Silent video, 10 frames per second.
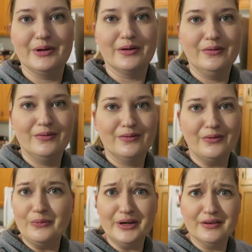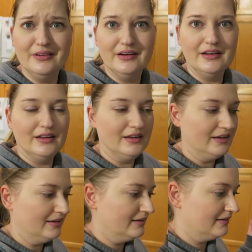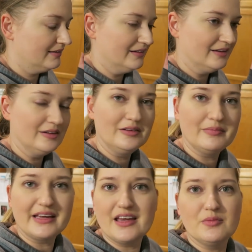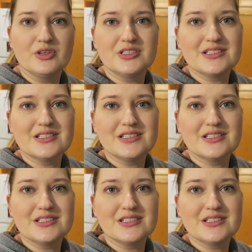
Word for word: There we go. Weird. My camera